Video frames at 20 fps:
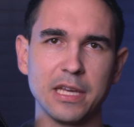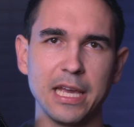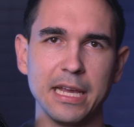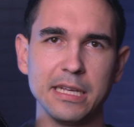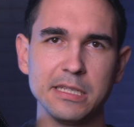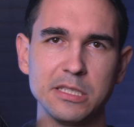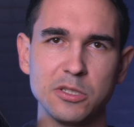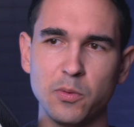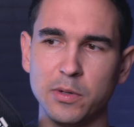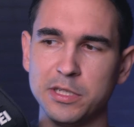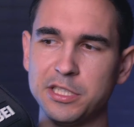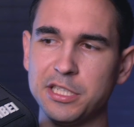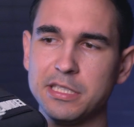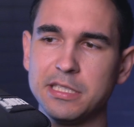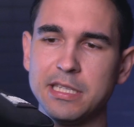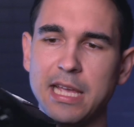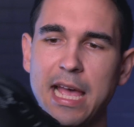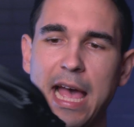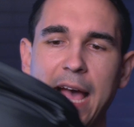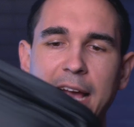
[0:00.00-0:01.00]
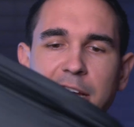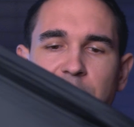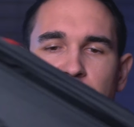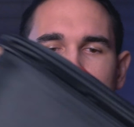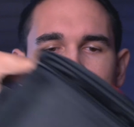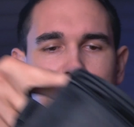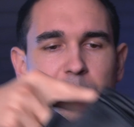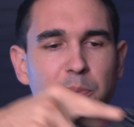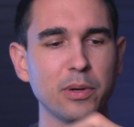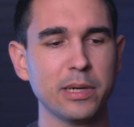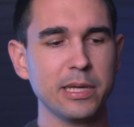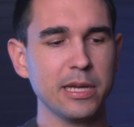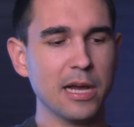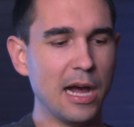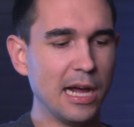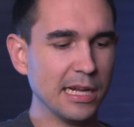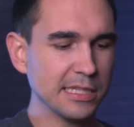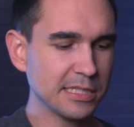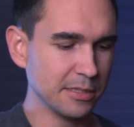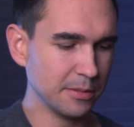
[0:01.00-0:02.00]
case, which is actually pretty
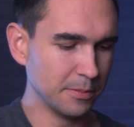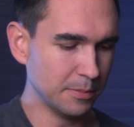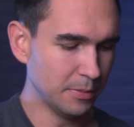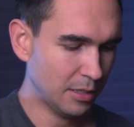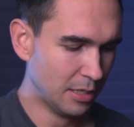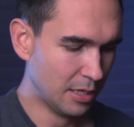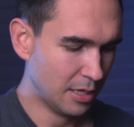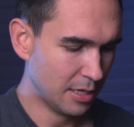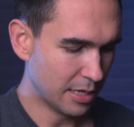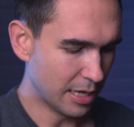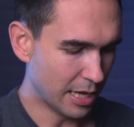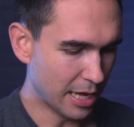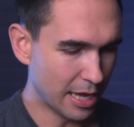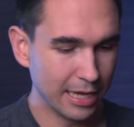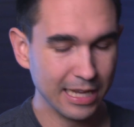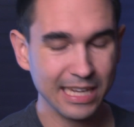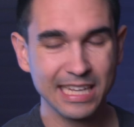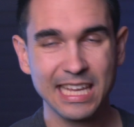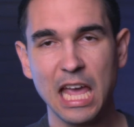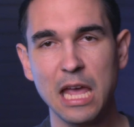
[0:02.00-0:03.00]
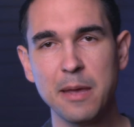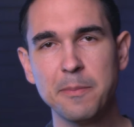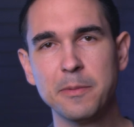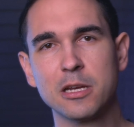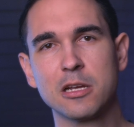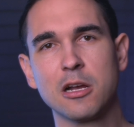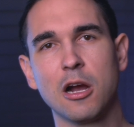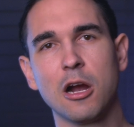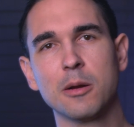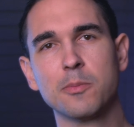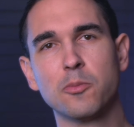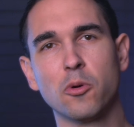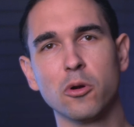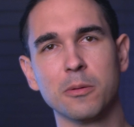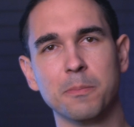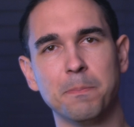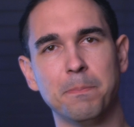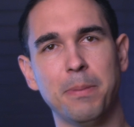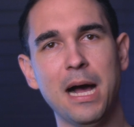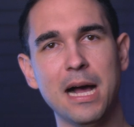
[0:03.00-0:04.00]
awesome. Uh, it came in a
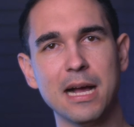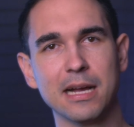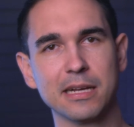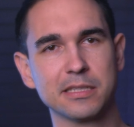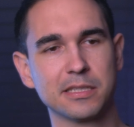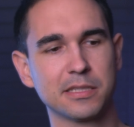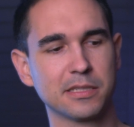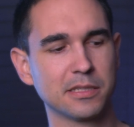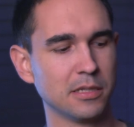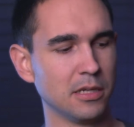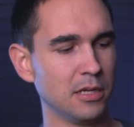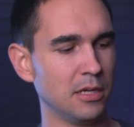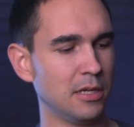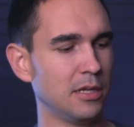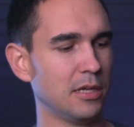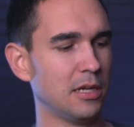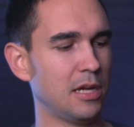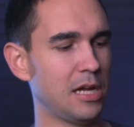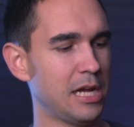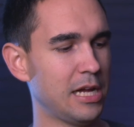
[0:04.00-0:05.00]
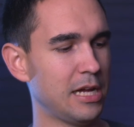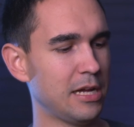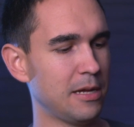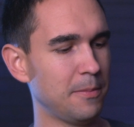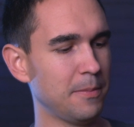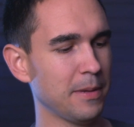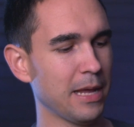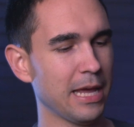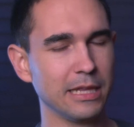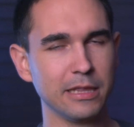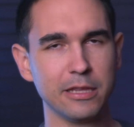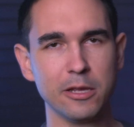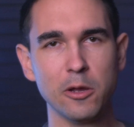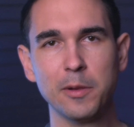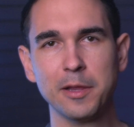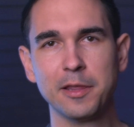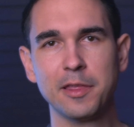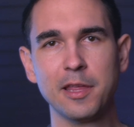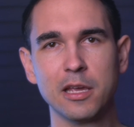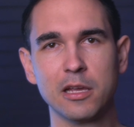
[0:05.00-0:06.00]
cardboard box, um, and the
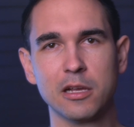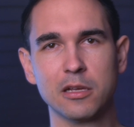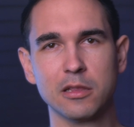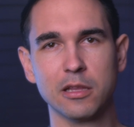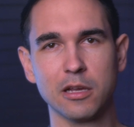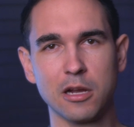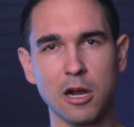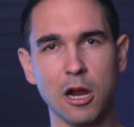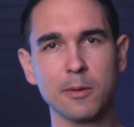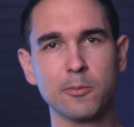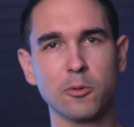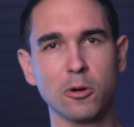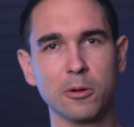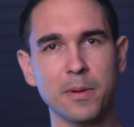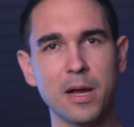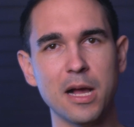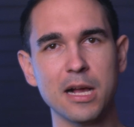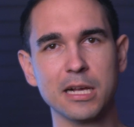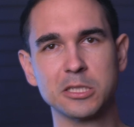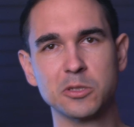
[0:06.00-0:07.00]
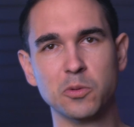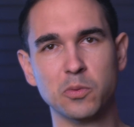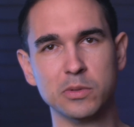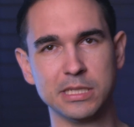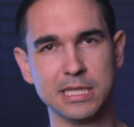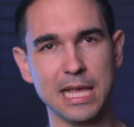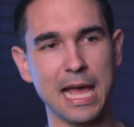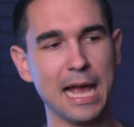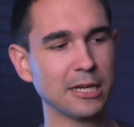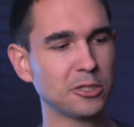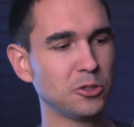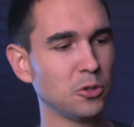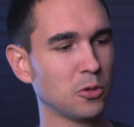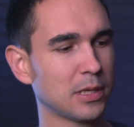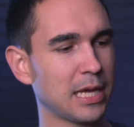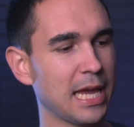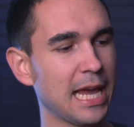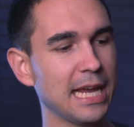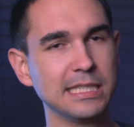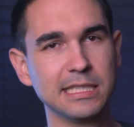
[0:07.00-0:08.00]
only thing in the cardboard box was the actual
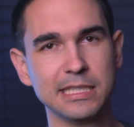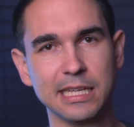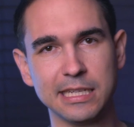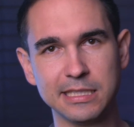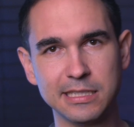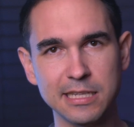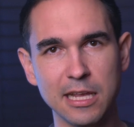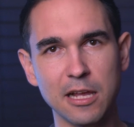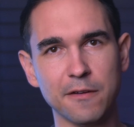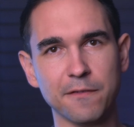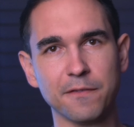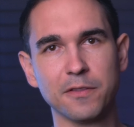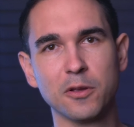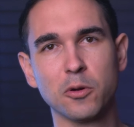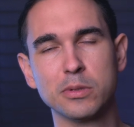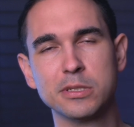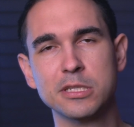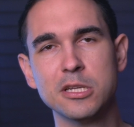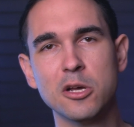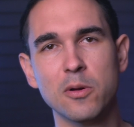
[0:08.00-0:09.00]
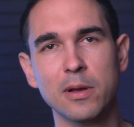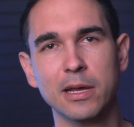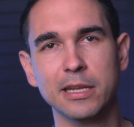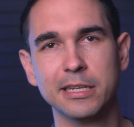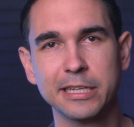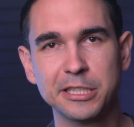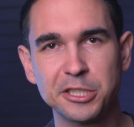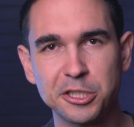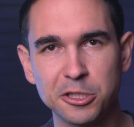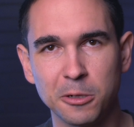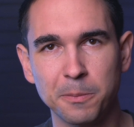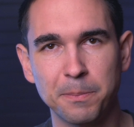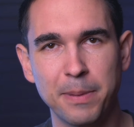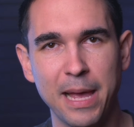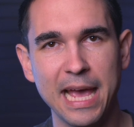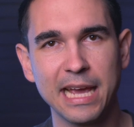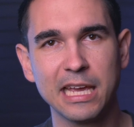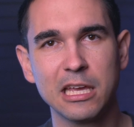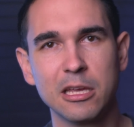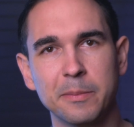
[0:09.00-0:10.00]
case itself. There was no additional
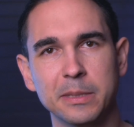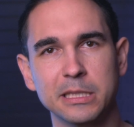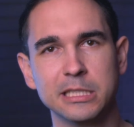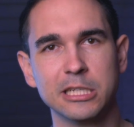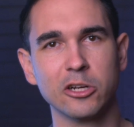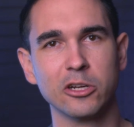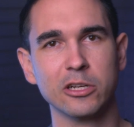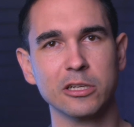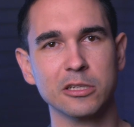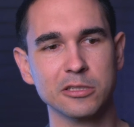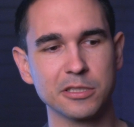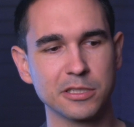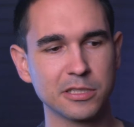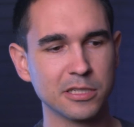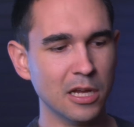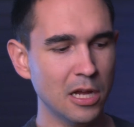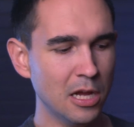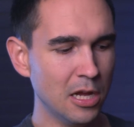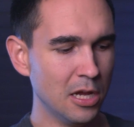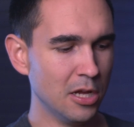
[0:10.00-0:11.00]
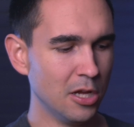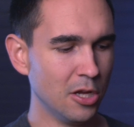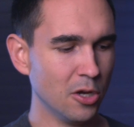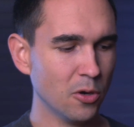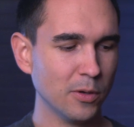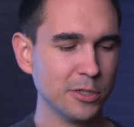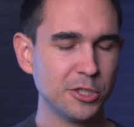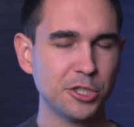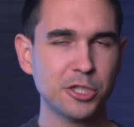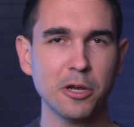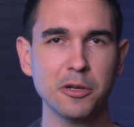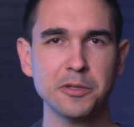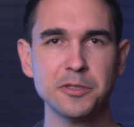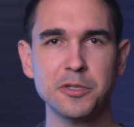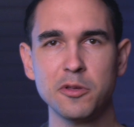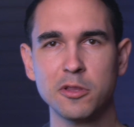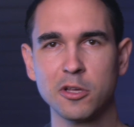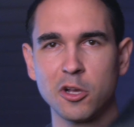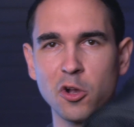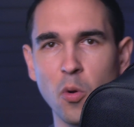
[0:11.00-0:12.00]
packing materials, which shows
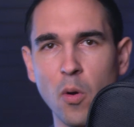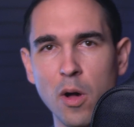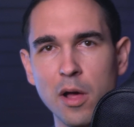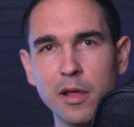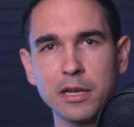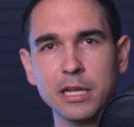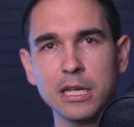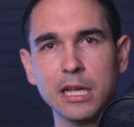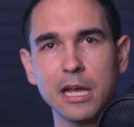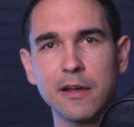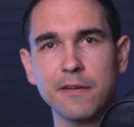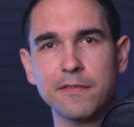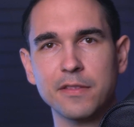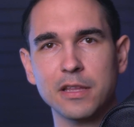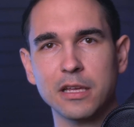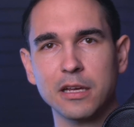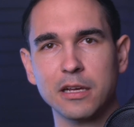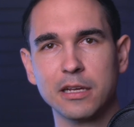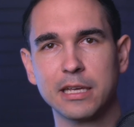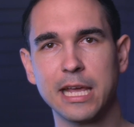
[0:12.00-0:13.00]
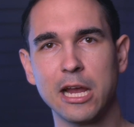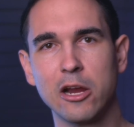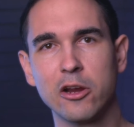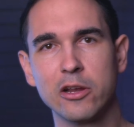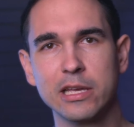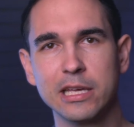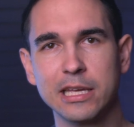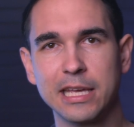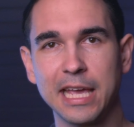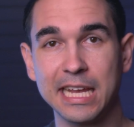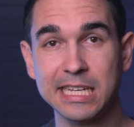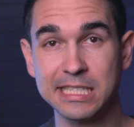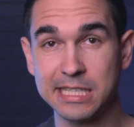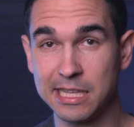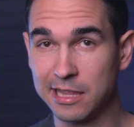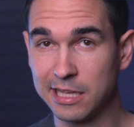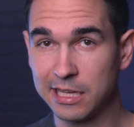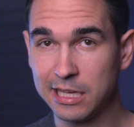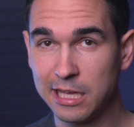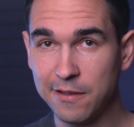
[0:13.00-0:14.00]
you the quality of the carrying case
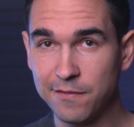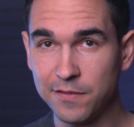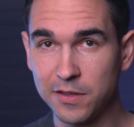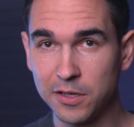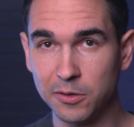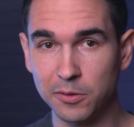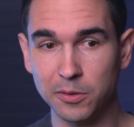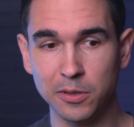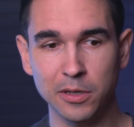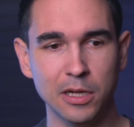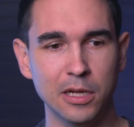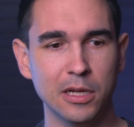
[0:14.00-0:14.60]
that they give you.